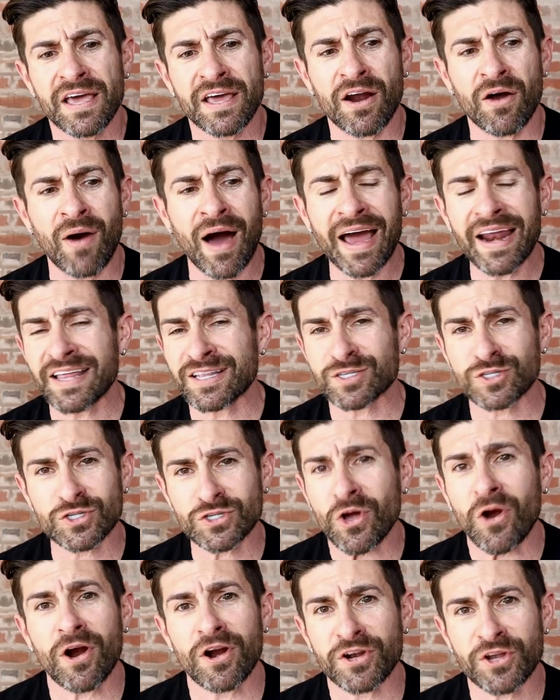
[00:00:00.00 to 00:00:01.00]
I didn't
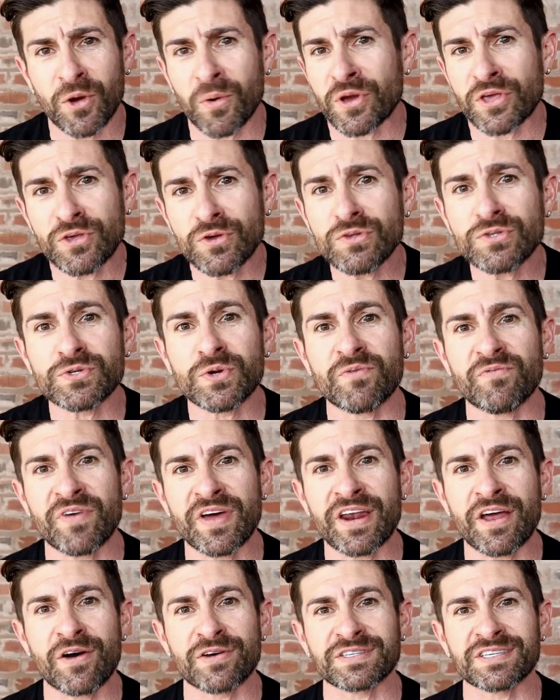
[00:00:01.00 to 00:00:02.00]
start doing YouTube
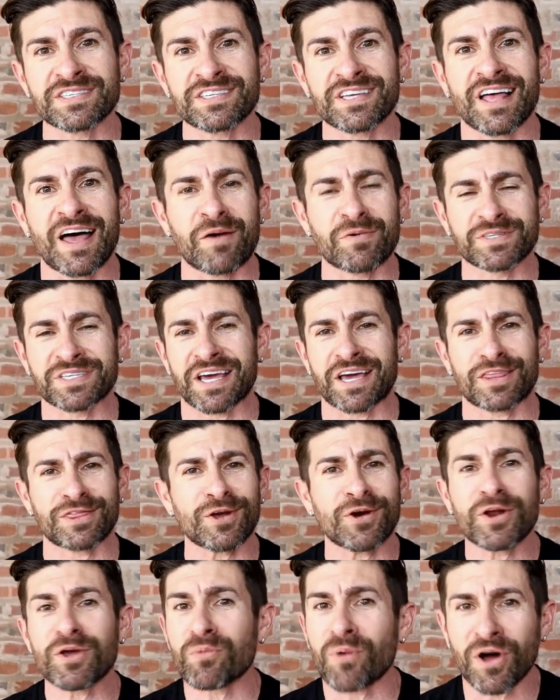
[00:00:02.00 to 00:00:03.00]
videos until I was like
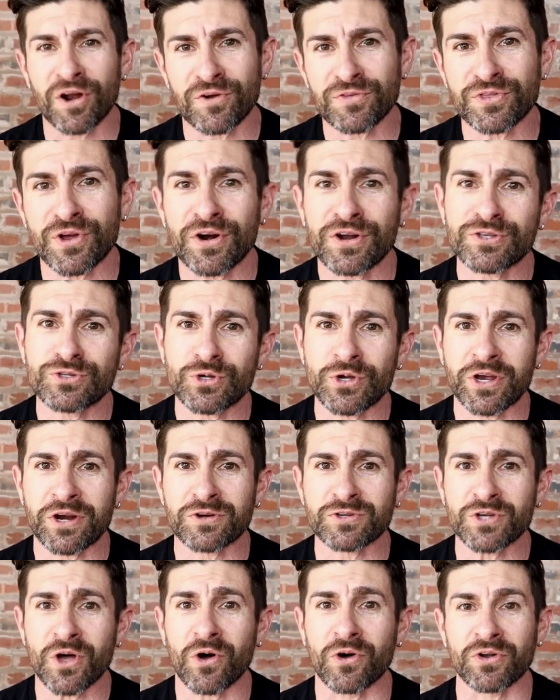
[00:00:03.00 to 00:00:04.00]
31 or 32
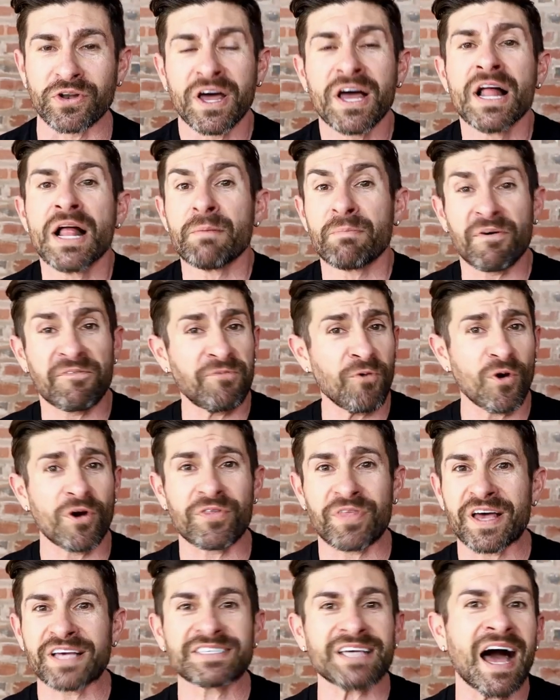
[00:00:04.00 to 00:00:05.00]
years old. Before
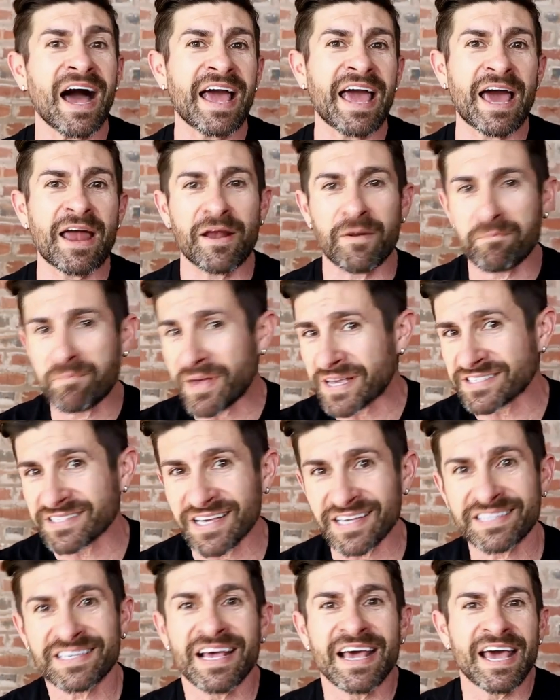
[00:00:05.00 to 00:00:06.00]
this, I had a
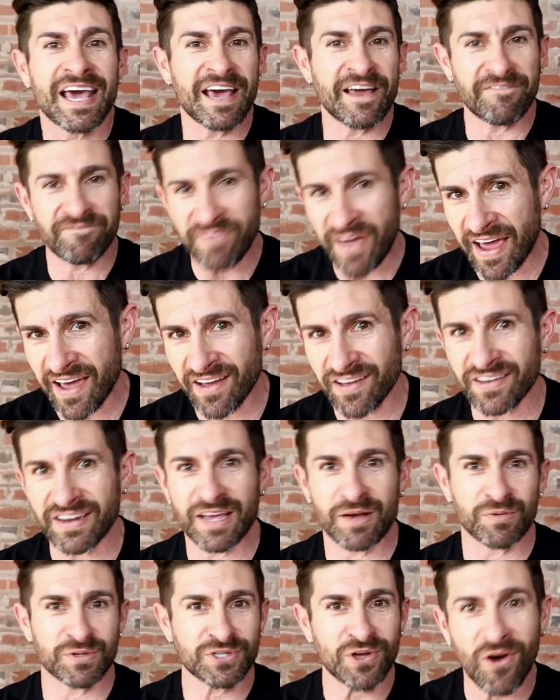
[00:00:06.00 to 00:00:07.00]
business, it failed,
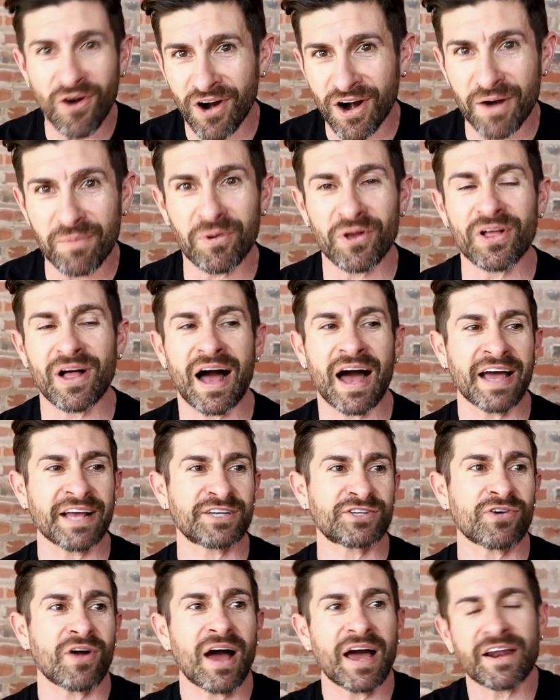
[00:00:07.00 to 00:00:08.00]
it was horrible, I
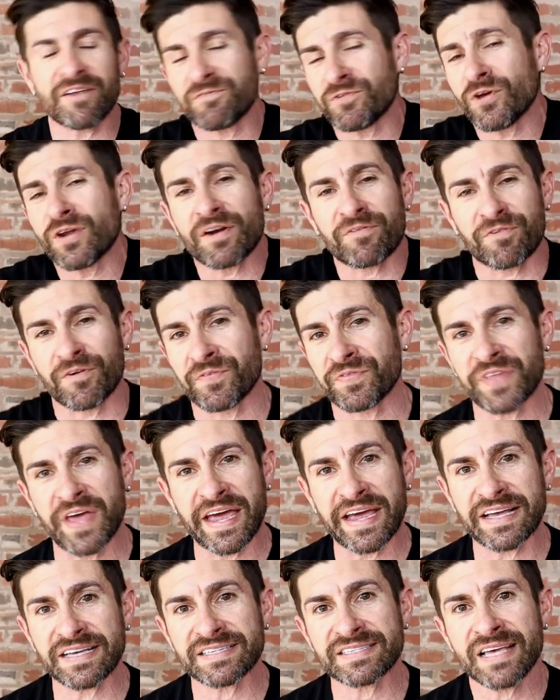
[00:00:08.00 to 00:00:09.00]
tried a few different
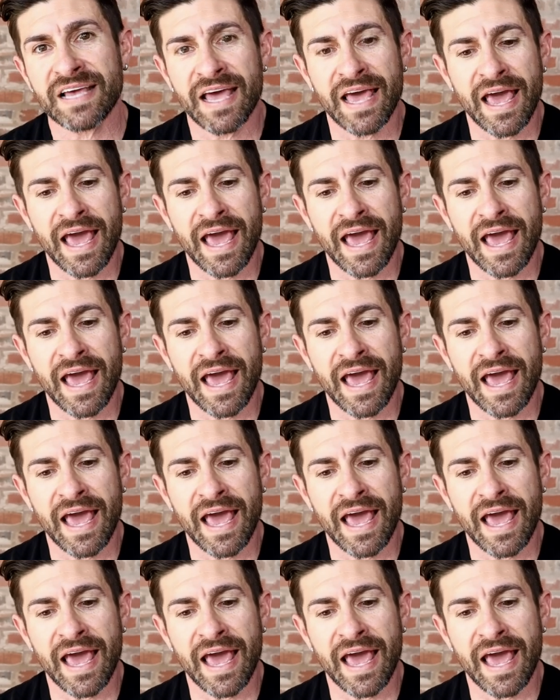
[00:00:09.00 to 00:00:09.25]
things.